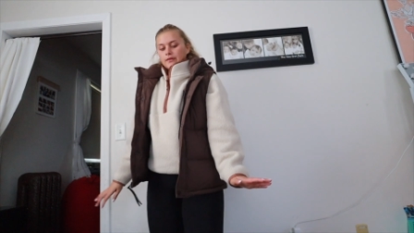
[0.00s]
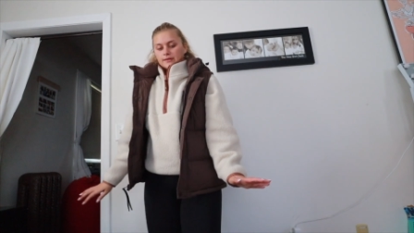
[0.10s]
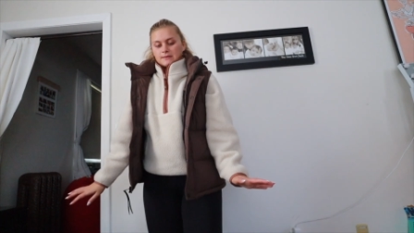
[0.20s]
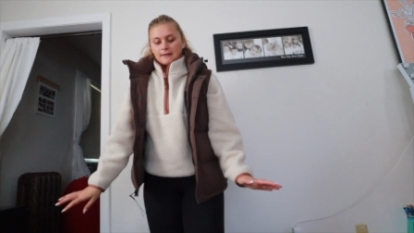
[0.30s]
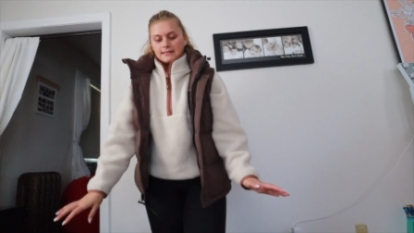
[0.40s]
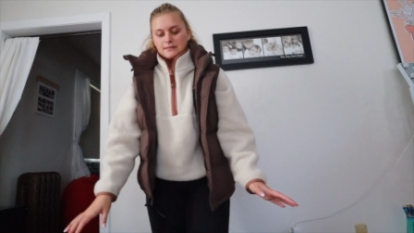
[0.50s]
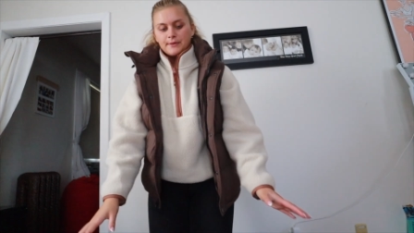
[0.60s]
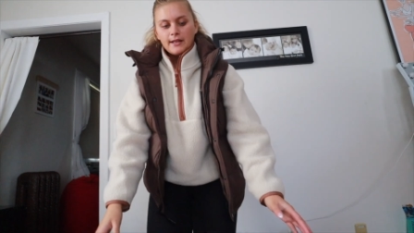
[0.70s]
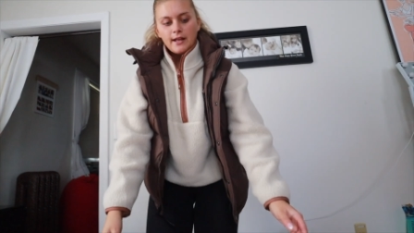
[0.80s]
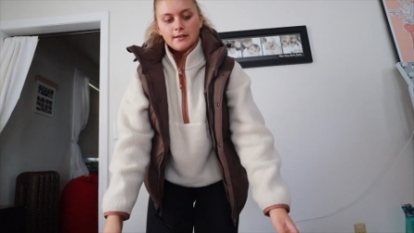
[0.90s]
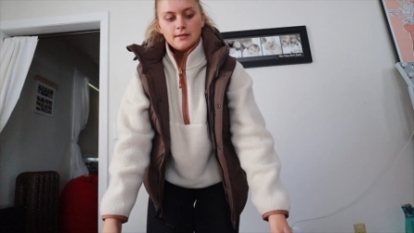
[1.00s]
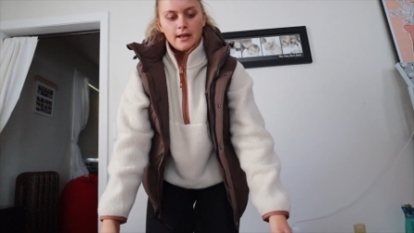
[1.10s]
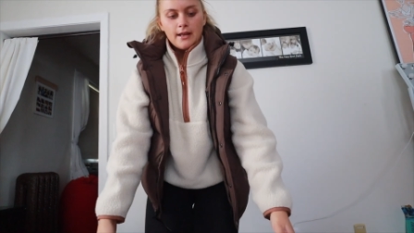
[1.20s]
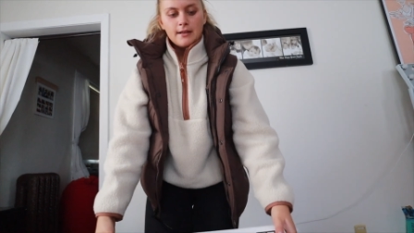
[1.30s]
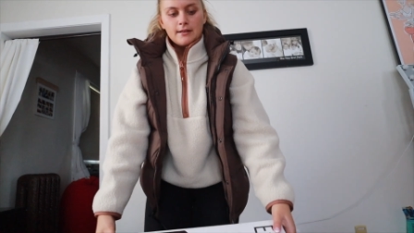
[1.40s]
this past weekend
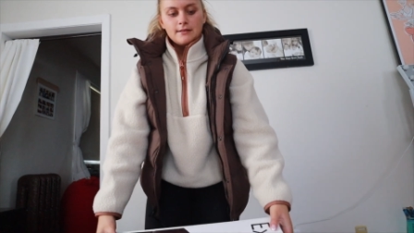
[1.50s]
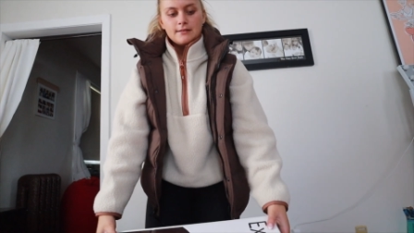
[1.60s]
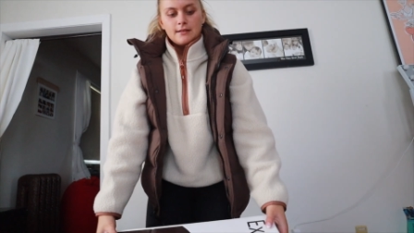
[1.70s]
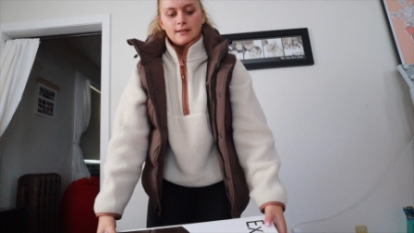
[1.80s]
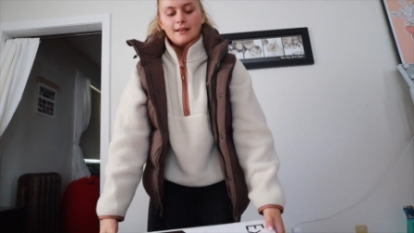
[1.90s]
and